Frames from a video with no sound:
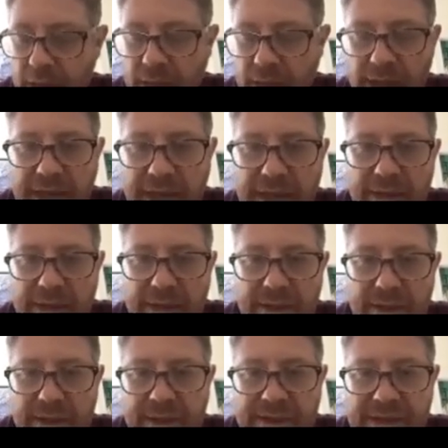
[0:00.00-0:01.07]
And
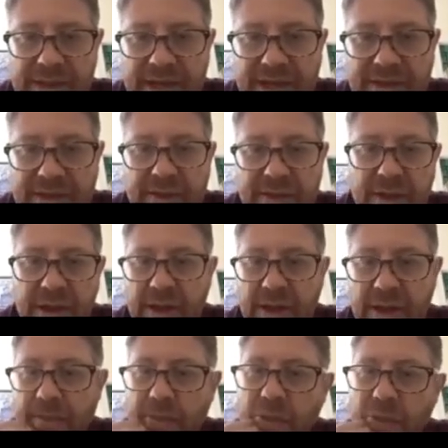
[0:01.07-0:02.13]
in this case,
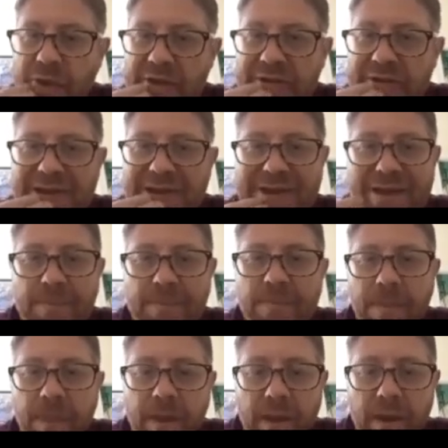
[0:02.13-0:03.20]
we see
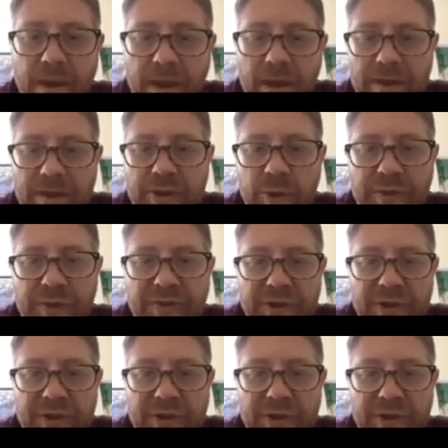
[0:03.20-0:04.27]
the
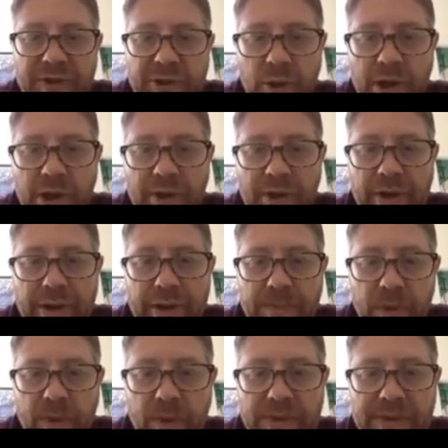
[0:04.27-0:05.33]
superficial femoral
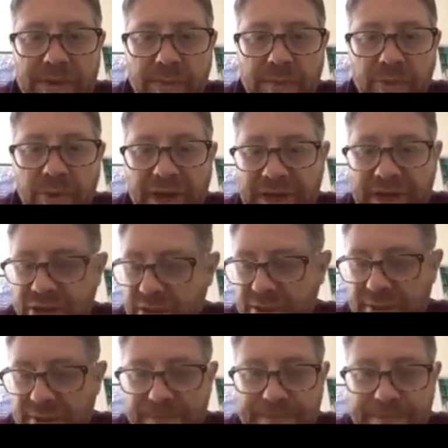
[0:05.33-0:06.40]
artery with some
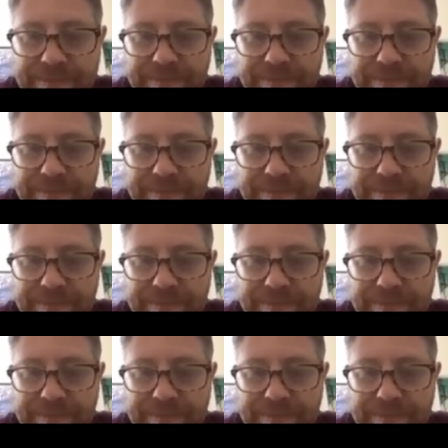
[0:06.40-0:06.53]
branches.